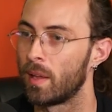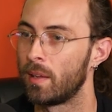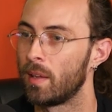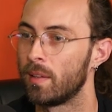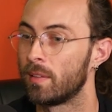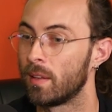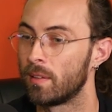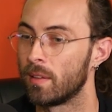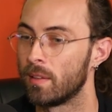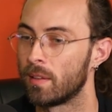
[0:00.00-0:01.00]

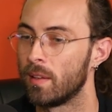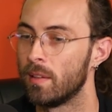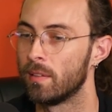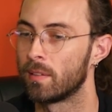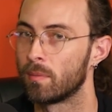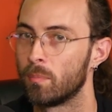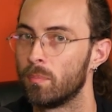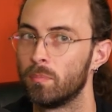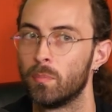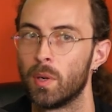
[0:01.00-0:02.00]
existence is
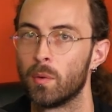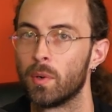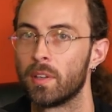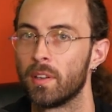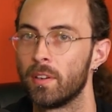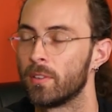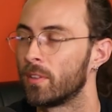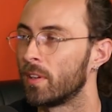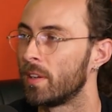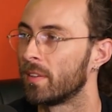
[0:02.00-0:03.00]
where we're social
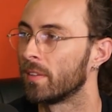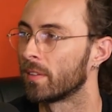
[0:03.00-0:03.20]
creatures.